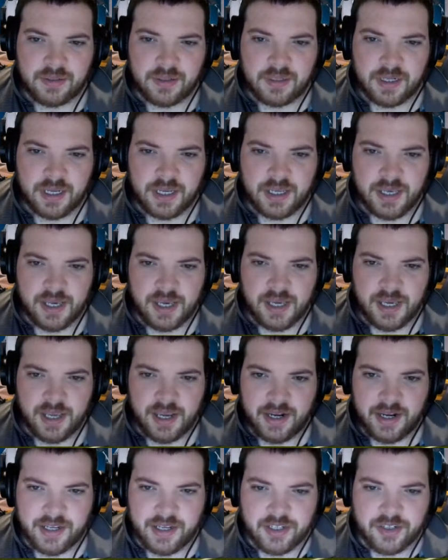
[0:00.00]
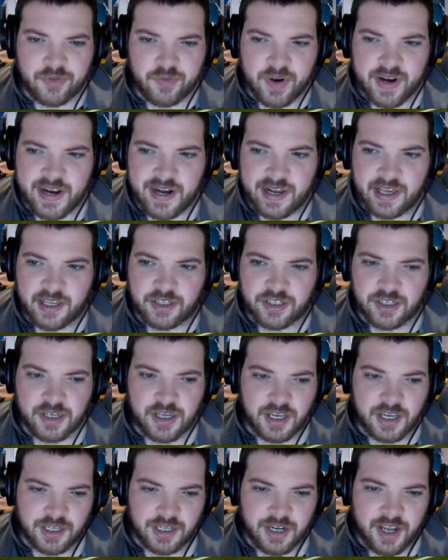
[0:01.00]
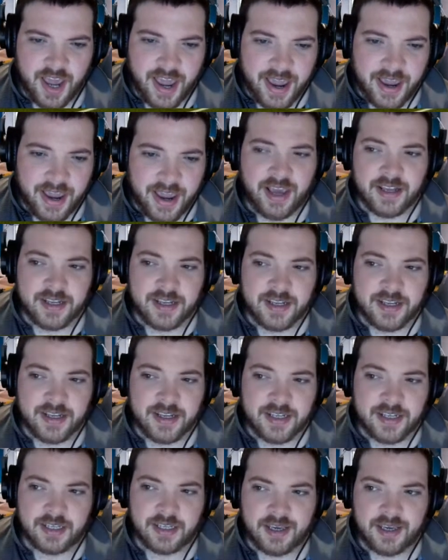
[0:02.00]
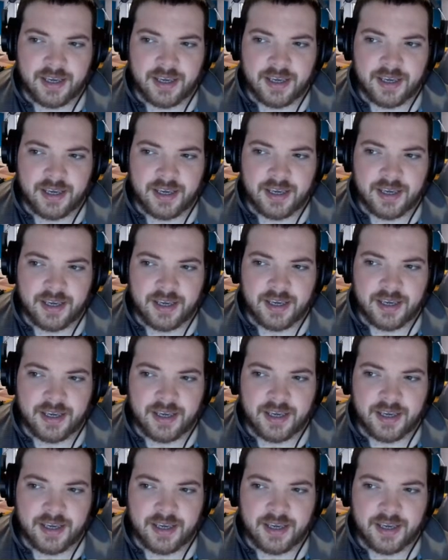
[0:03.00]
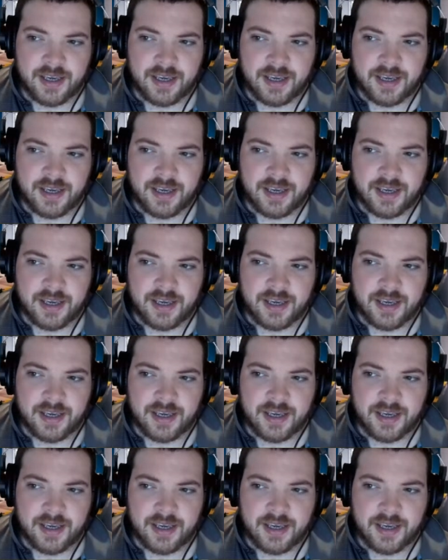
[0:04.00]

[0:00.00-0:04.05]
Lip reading: it is really. It is just.